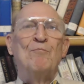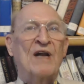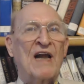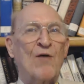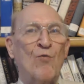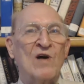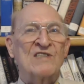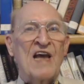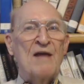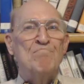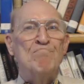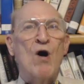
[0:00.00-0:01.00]
but I was
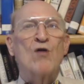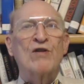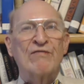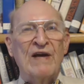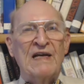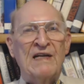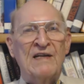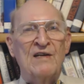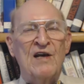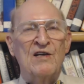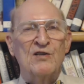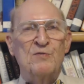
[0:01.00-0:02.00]
a
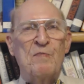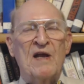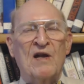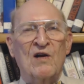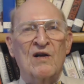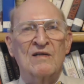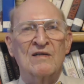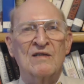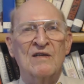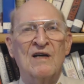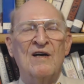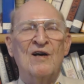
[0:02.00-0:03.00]
motivated speaker.
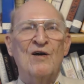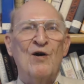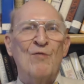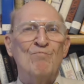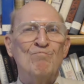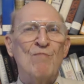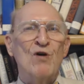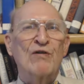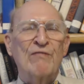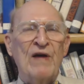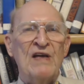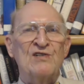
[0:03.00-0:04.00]

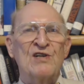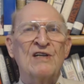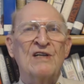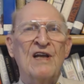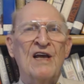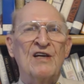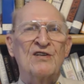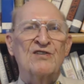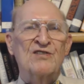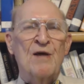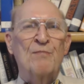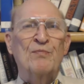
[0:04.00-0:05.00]
Motivation
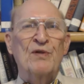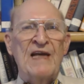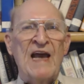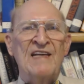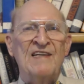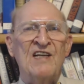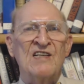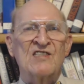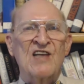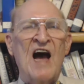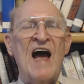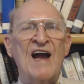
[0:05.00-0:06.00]
is simply a
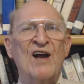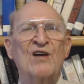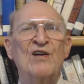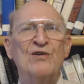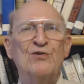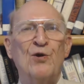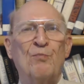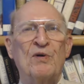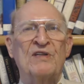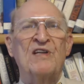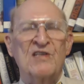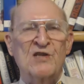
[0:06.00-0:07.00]
desire to
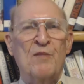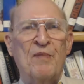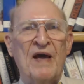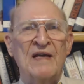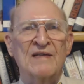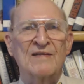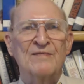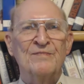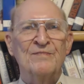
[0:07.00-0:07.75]
participate.